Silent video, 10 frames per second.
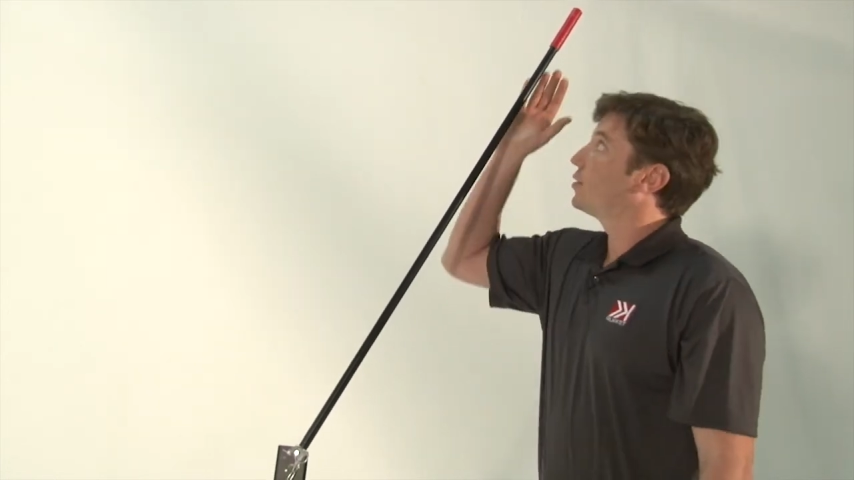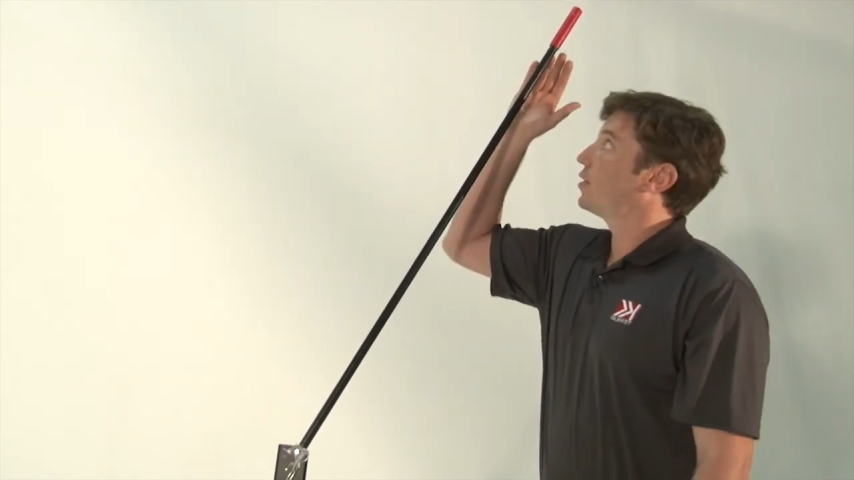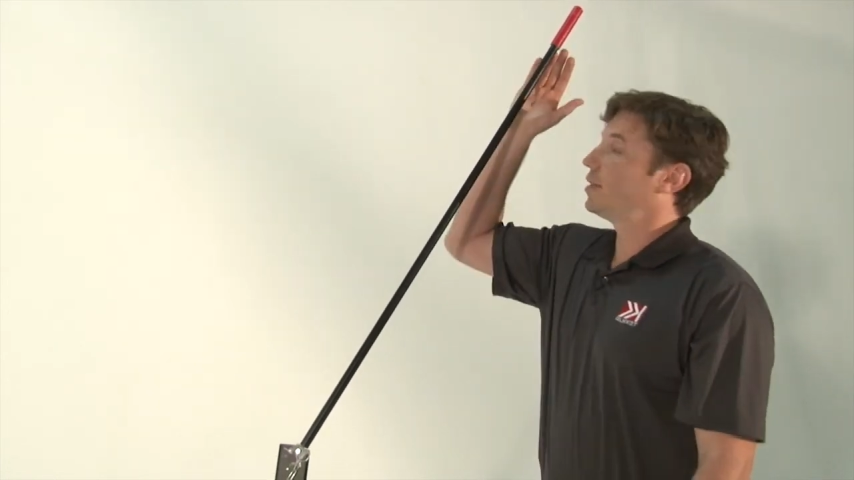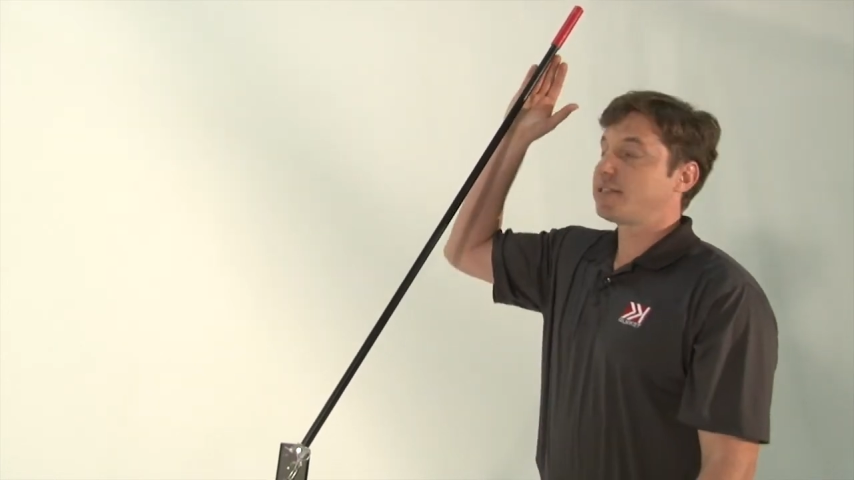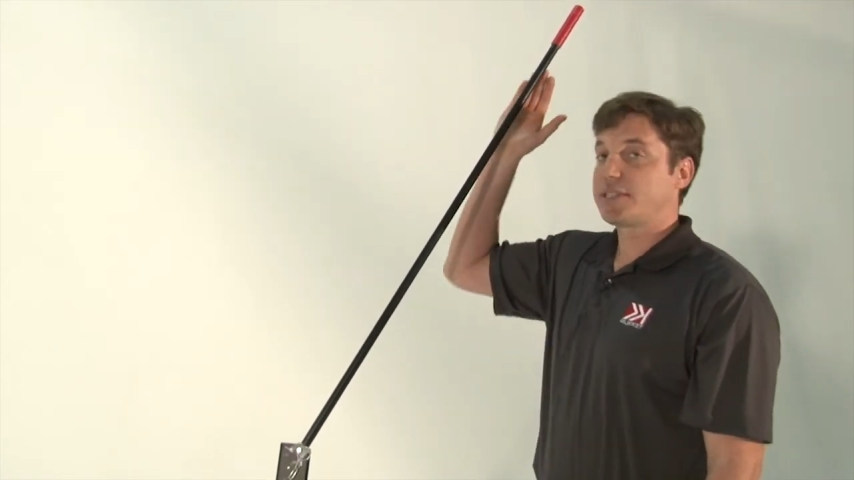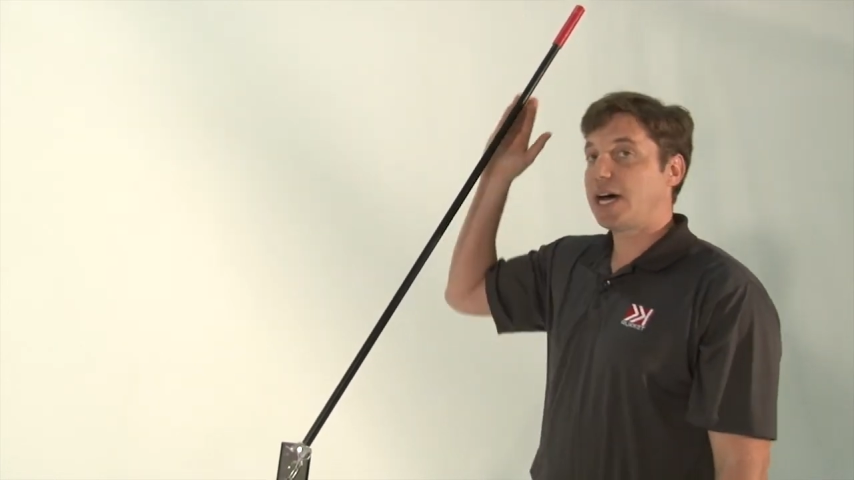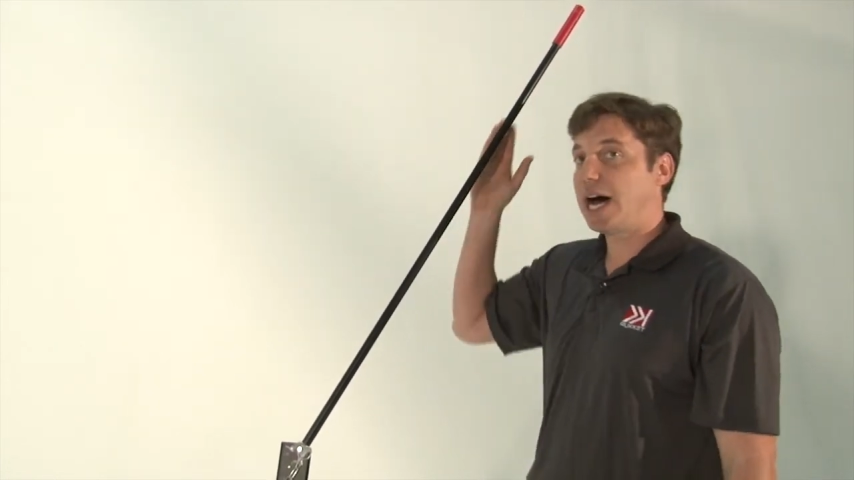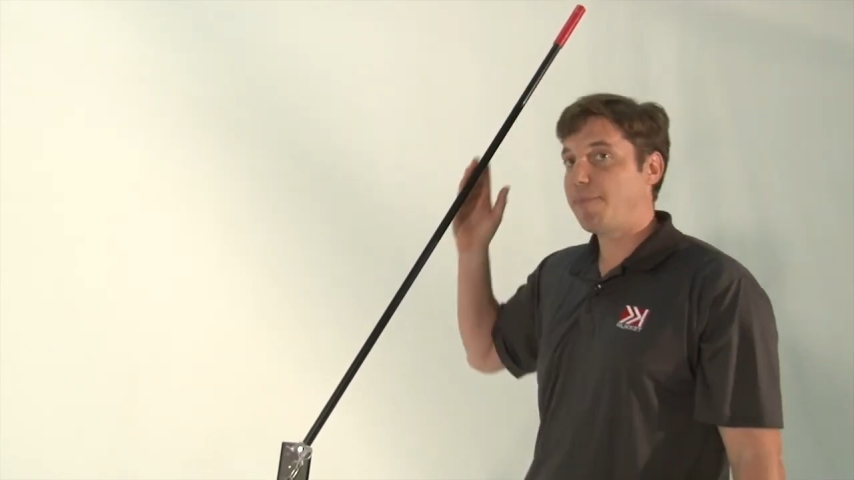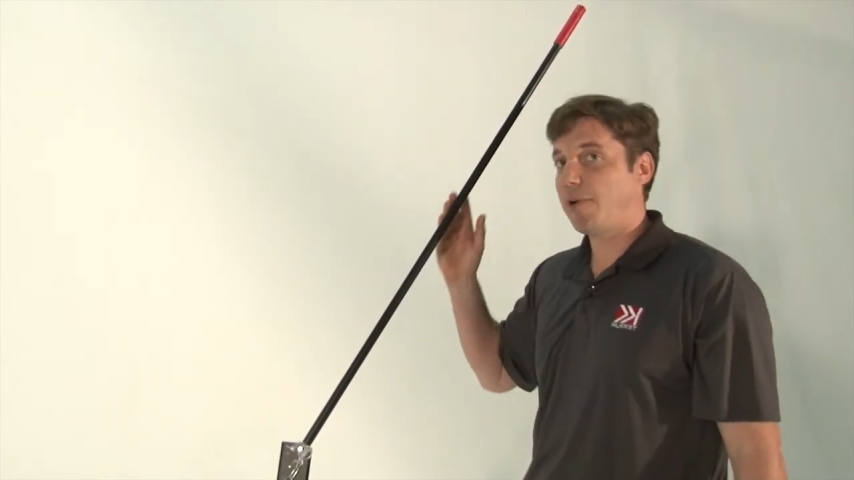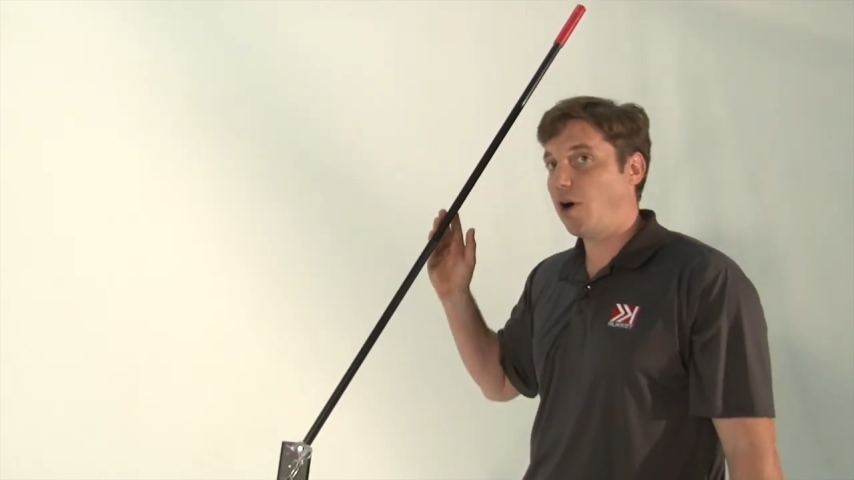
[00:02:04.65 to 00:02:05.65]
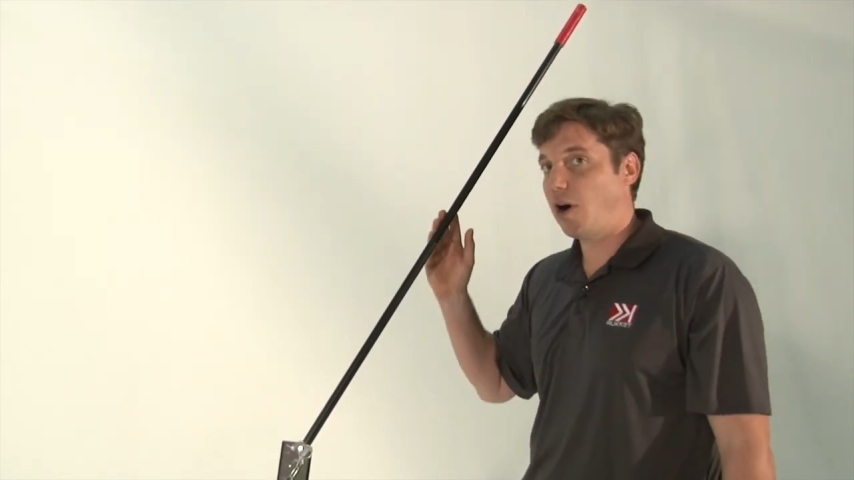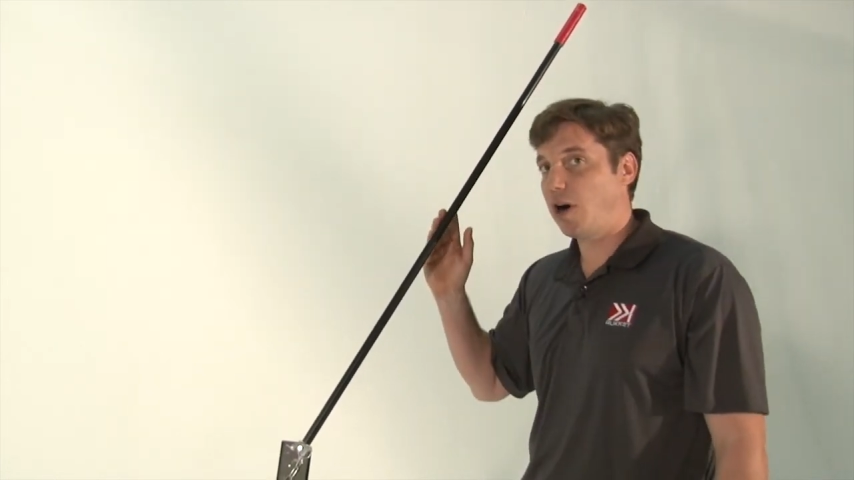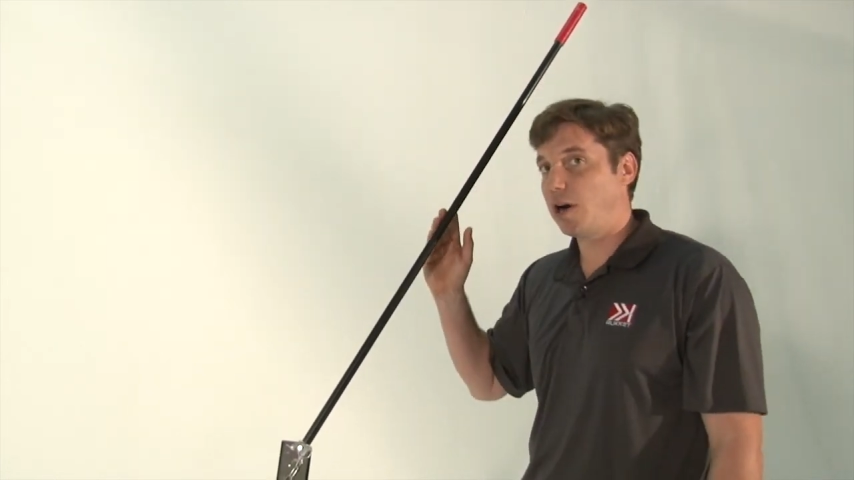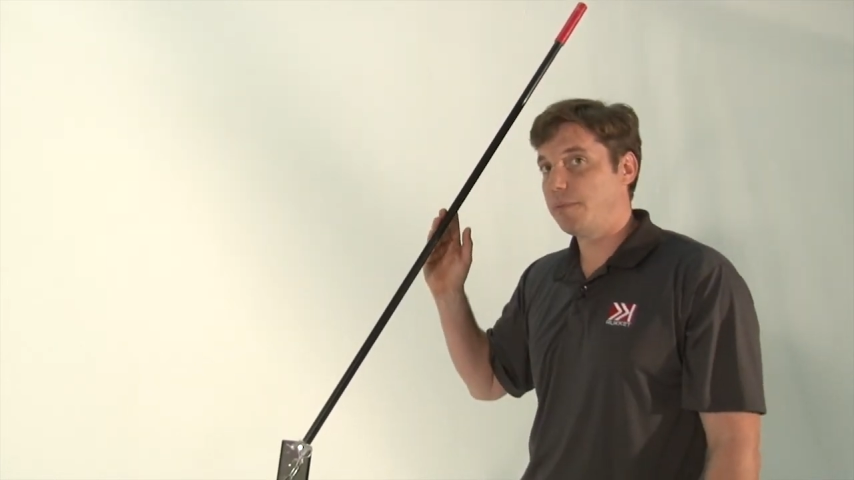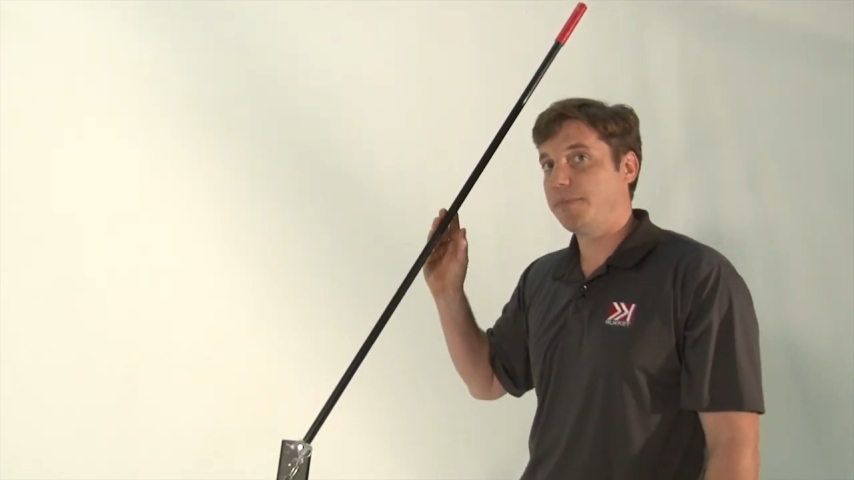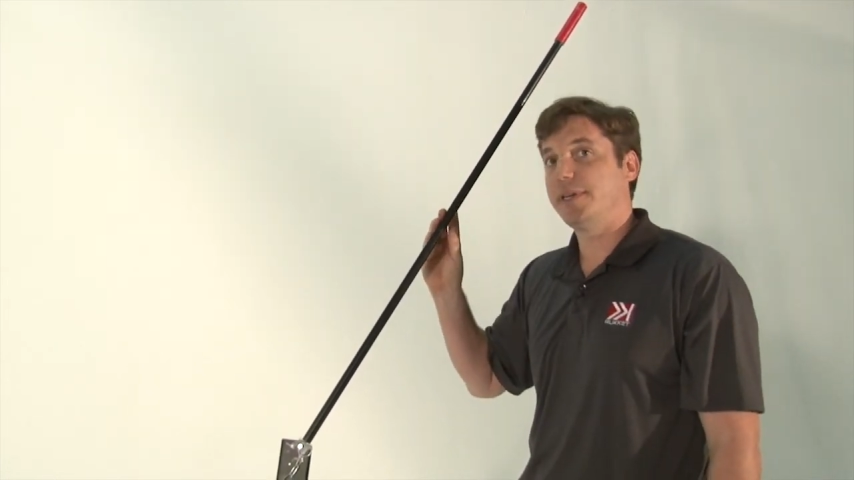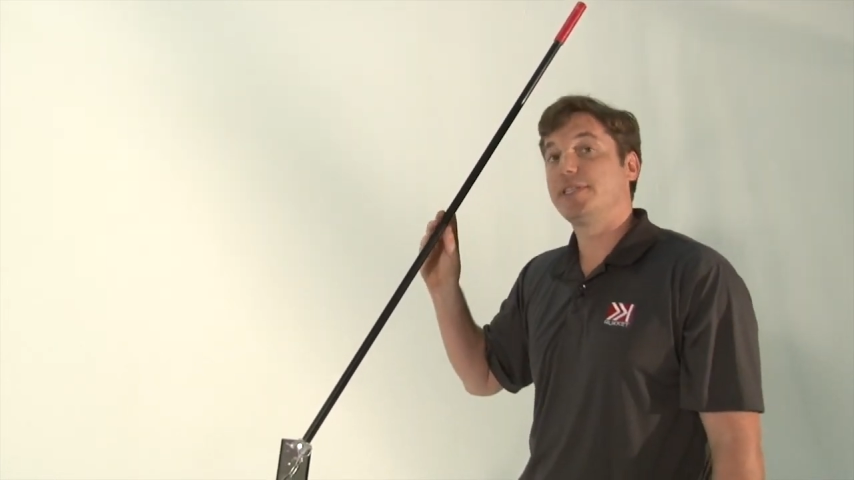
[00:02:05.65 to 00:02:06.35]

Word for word: So this top arm